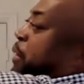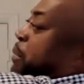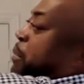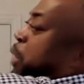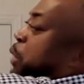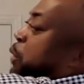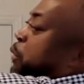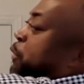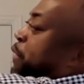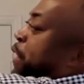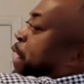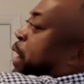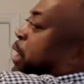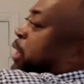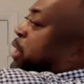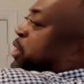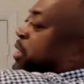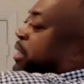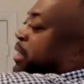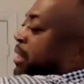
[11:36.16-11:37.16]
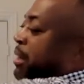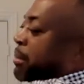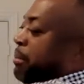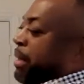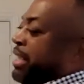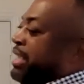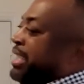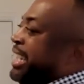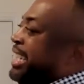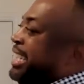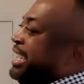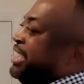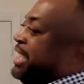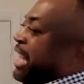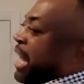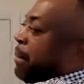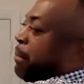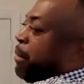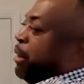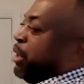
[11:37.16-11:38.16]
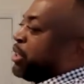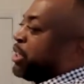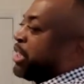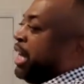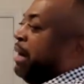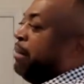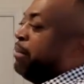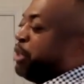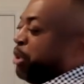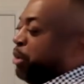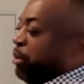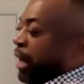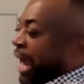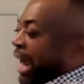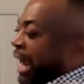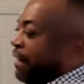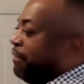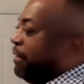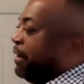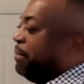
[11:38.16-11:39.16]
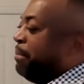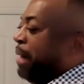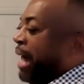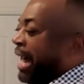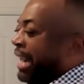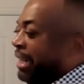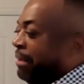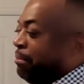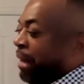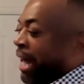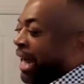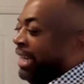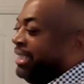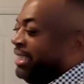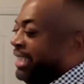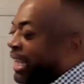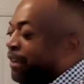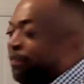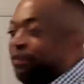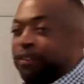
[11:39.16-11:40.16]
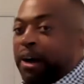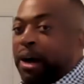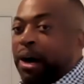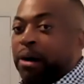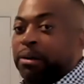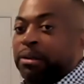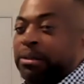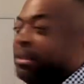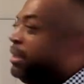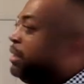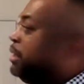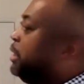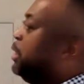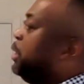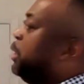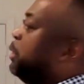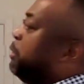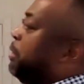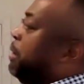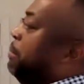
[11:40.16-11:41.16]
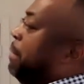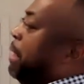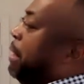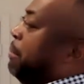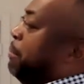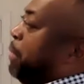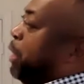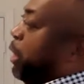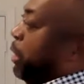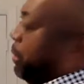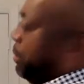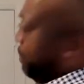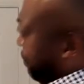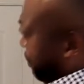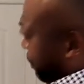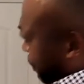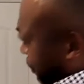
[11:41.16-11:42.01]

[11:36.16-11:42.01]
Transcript: from you first, but these numbers come to everybody by default. Remember,